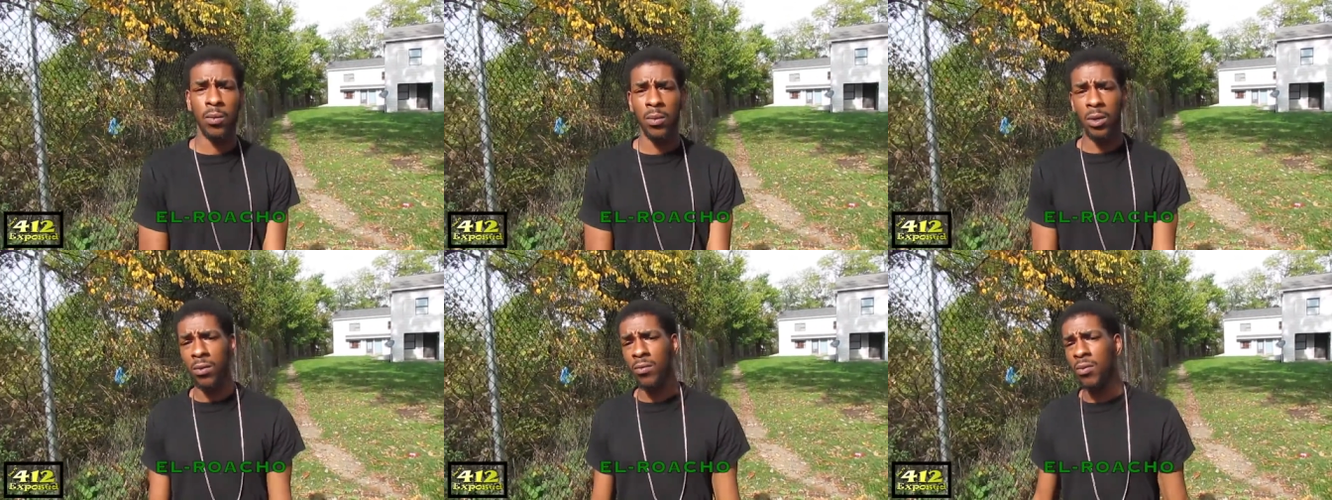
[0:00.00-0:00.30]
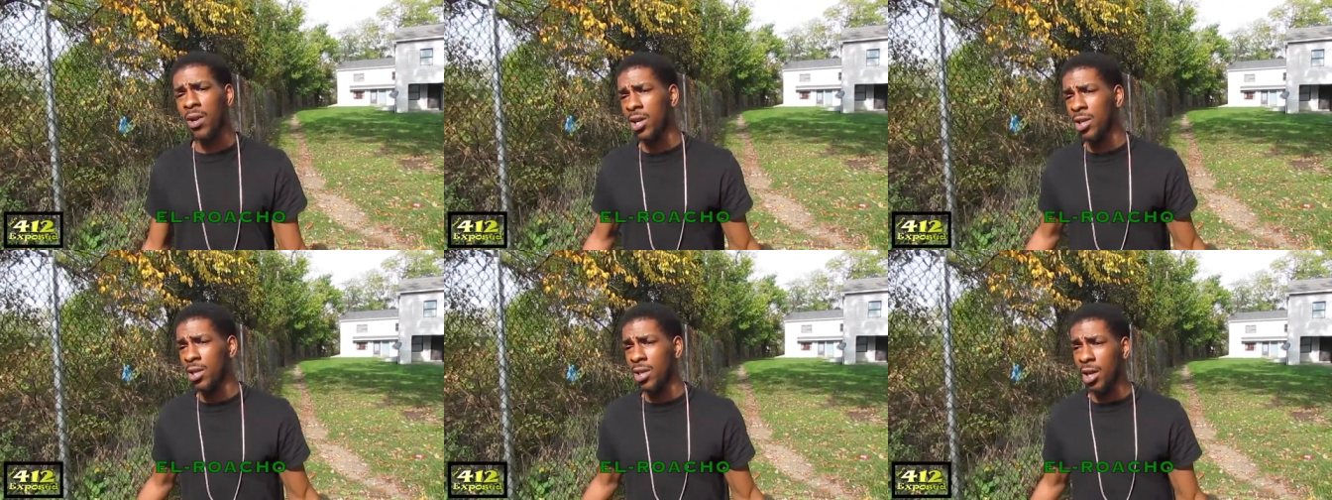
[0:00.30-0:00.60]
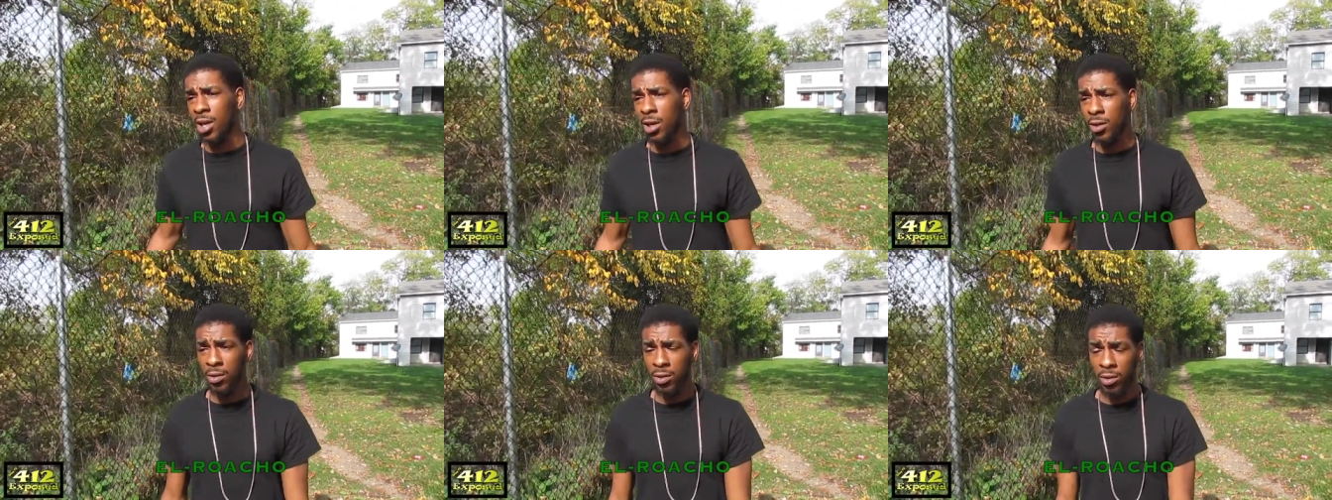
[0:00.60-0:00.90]
with right
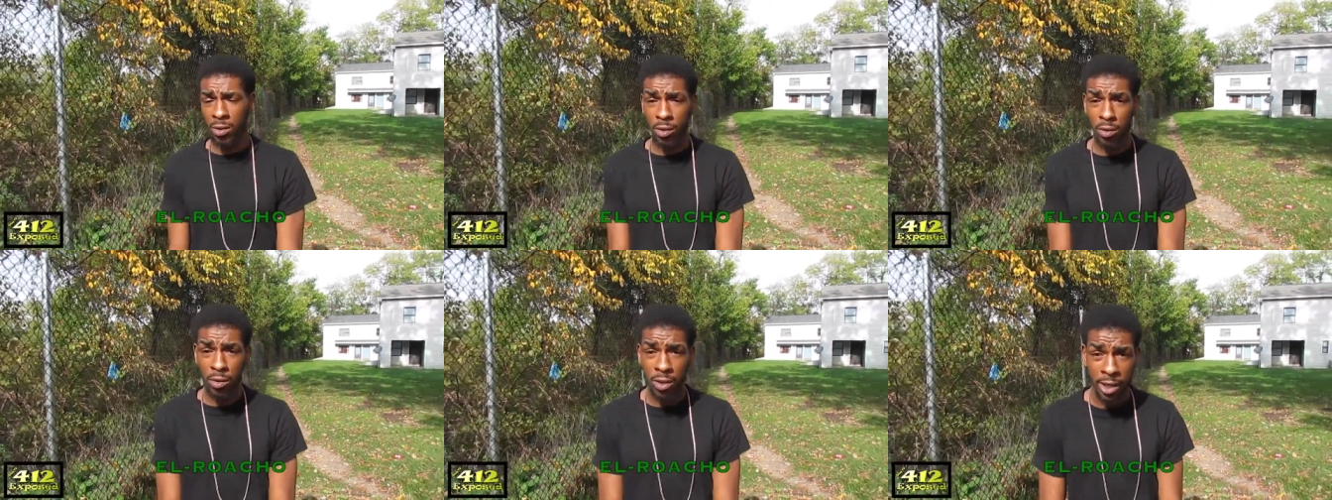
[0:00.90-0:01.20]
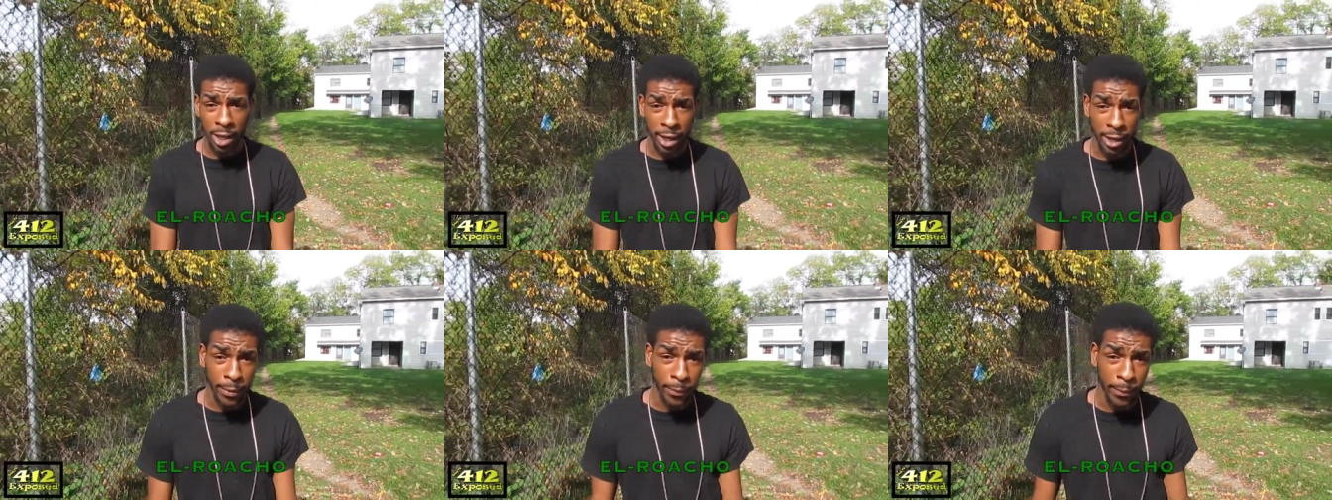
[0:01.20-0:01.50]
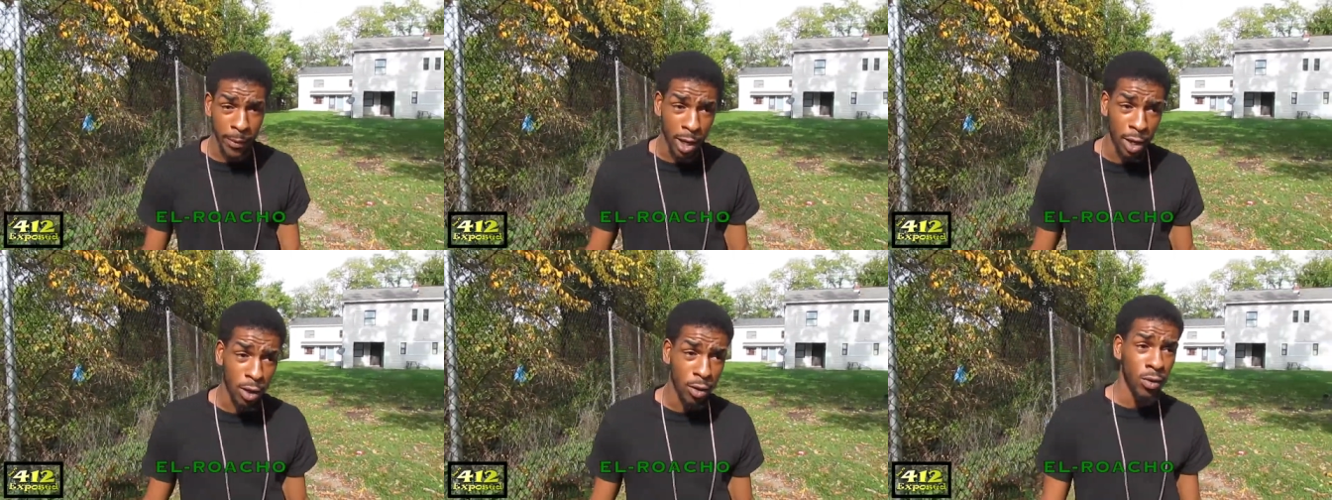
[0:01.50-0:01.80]
now, Duquesne
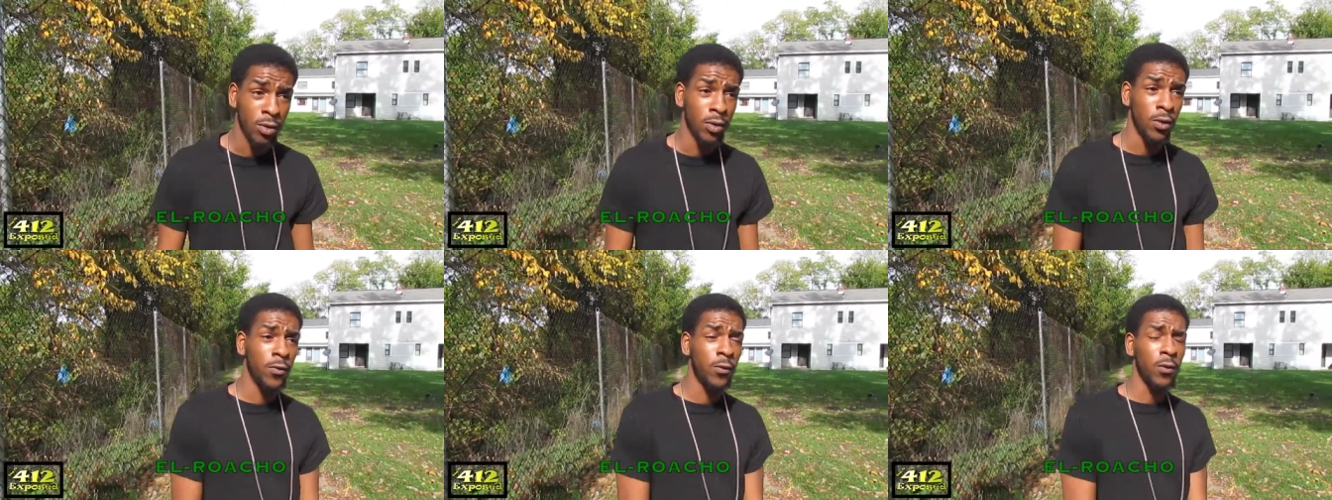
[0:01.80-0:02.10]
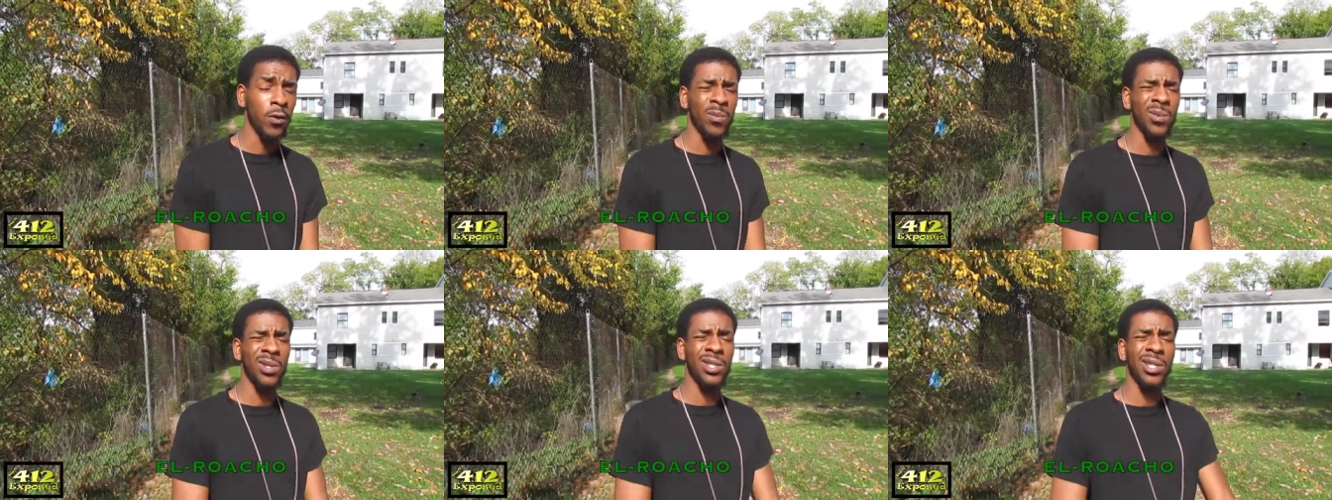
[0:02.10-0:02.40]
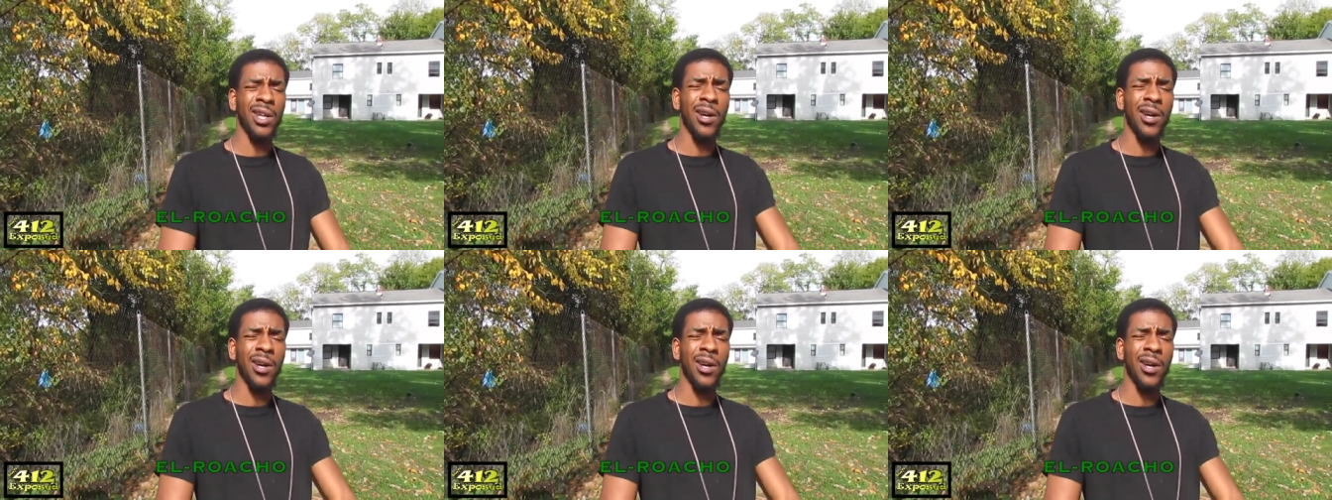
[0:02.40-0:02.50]
Bound, you feel me?